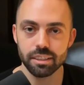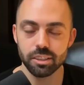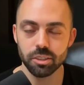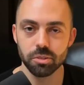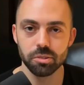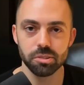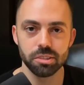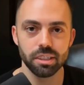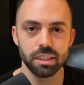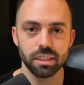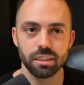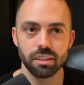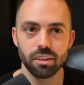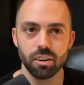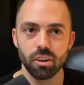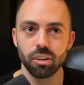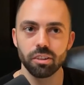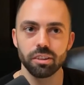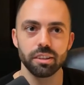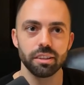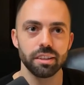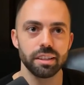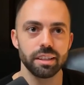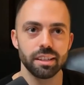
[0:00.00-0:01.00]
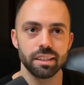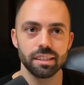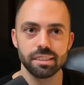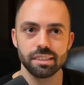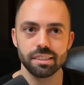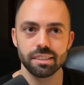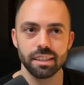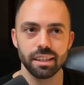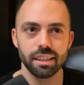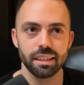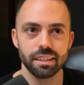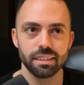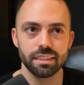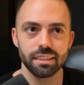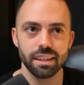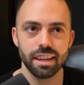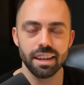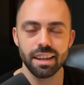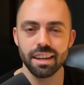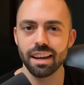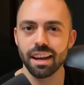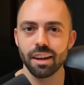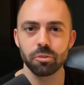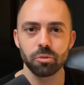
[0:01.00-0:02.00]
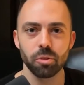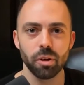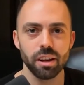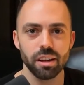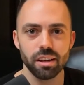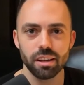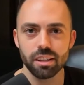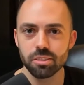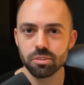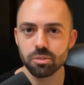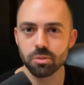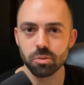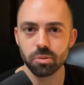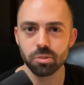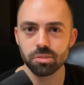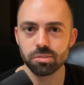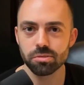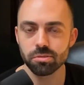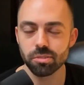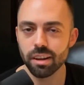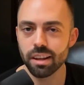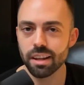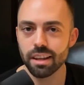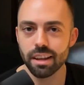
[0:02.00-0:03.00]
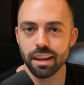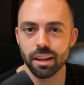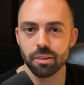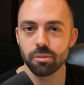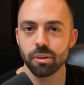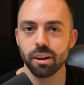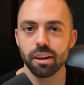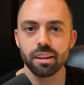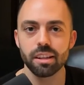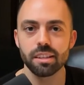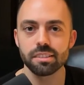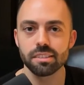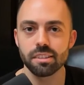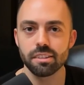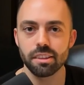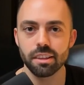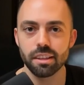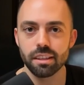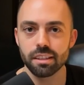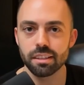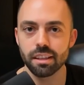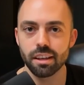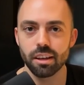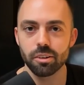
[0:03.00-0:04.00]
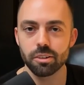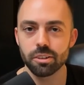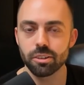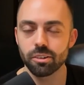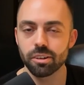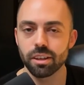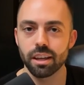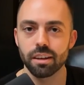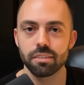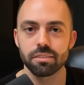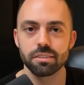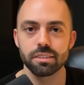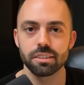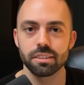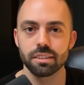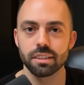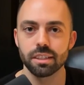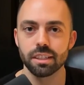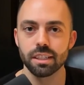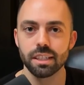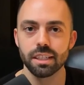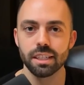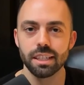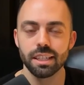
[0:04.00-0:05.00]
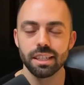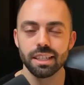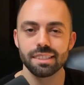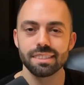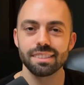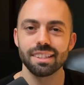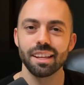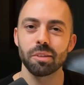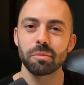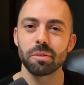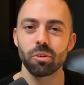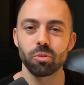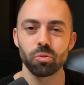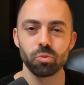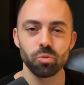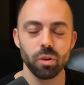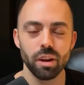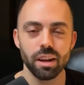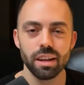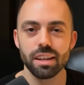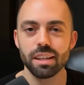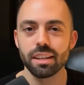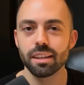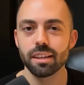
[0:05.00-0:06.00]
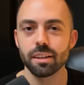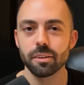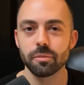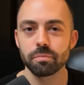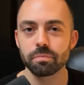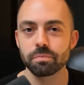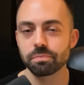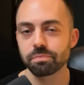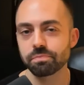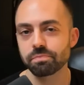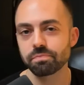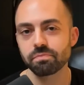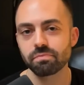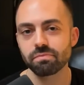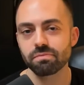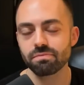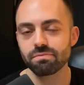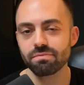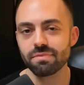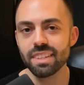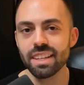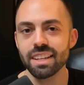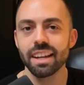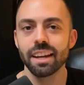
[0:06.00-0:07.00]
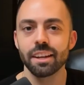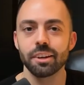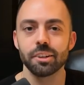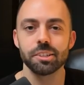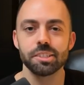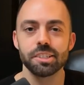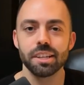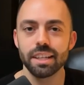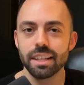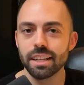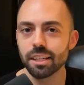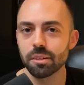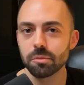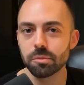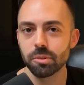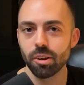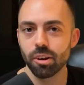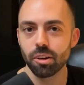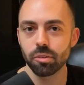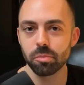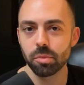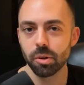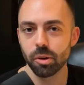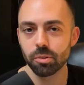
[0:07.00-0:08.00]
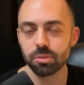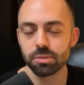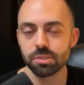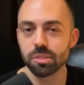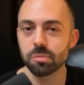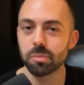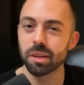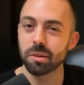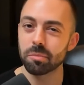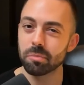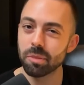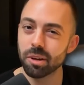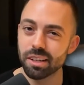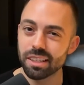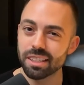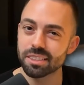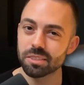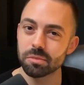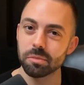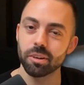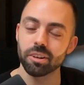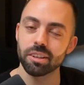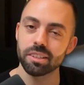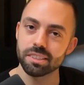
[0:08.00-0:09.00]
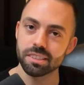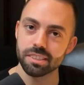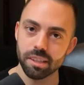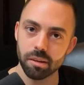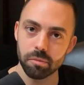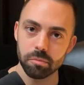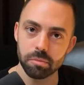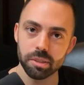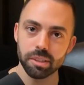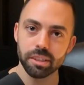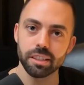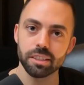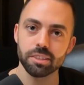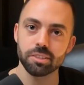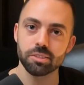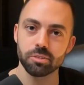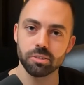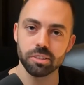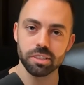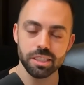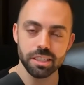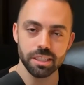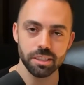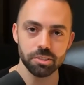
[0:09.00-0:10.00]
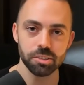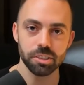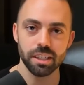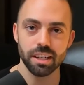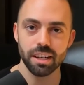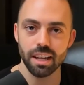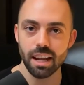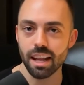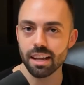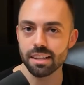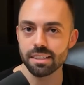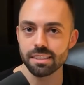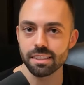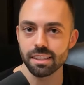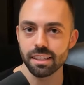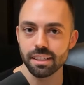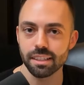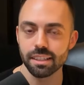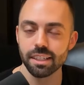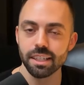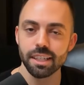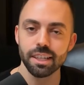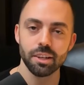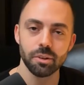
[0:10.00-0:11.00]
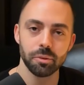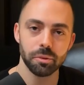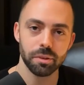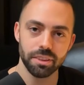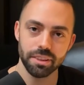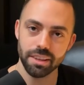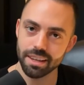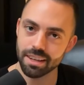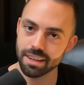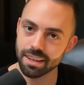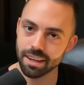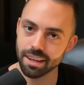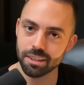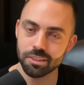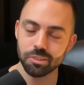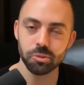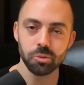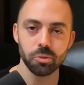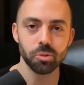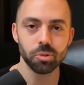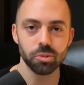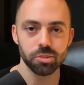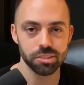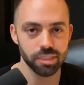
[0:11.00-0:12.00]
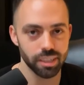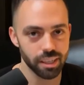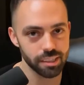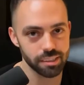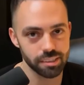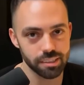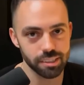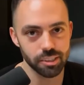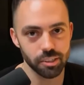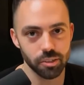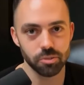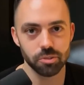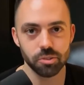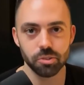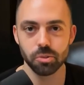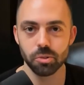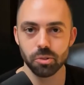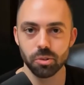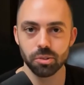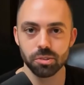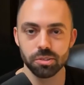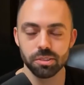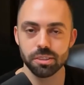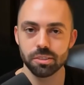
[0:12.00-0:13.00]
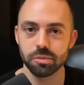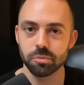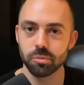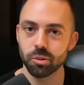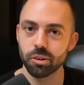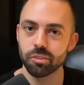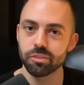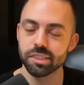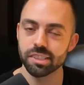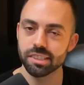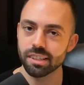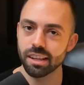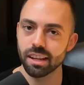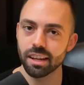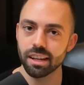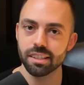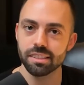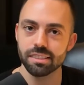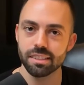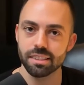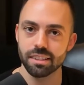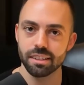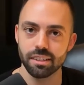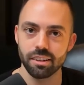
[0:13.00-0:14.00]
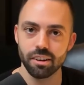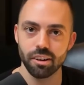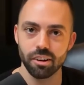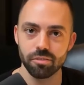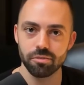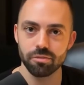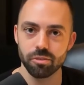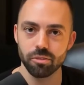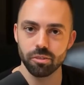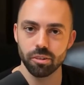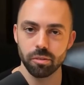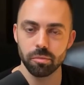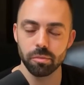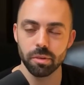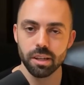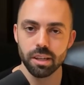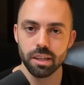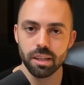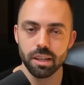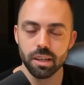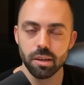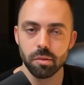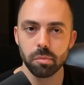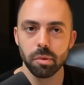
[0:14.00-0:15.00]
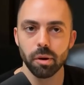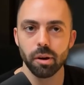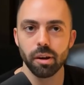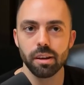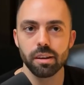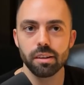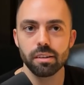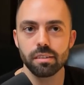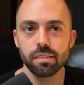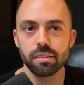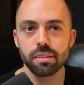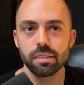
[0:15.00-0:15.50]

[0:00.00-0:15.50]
using all the latest like A I writing tools, where A I writing's a thing now. You don't have to, it's not about writing entertaining blog posts to make money. It's about assembling strategic content with A I tools, S E O tools. It's more of a science than an art form. But,